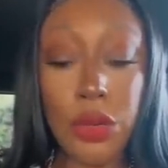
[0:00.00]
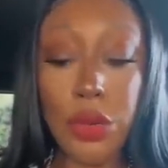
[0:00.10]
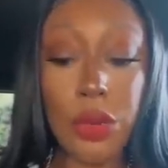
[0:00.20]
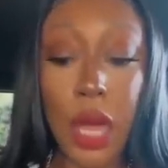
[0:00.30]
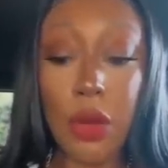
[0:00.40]

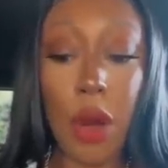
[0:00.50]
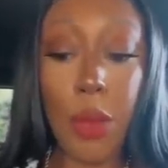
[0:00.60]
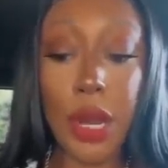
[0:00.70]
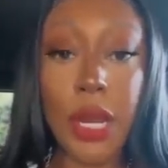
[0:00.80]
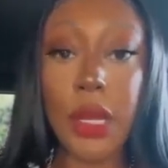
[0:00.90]
You can't
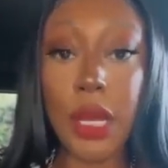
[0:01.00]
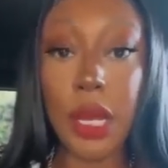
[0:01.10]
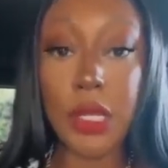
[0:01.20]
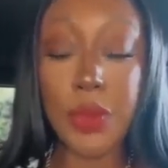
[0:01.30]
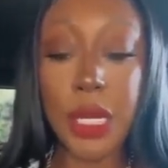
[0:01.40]
corroborate
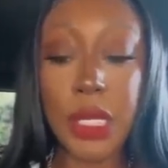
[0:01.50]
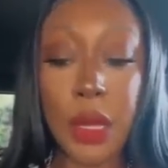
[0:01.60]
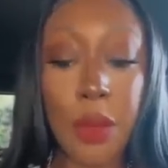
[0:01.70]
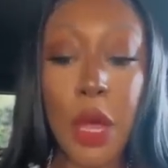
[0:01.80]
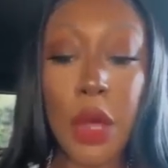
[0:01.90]
anything as it pertains
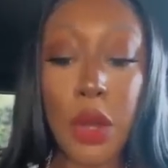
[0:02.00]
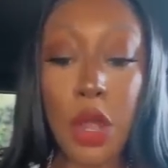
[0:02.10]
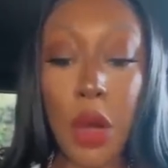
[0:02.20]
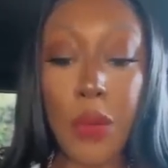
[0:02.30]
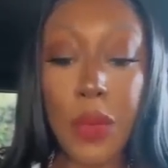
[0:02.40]
to him.
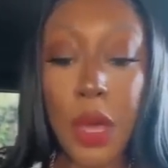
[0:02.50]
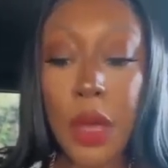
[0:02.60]
No.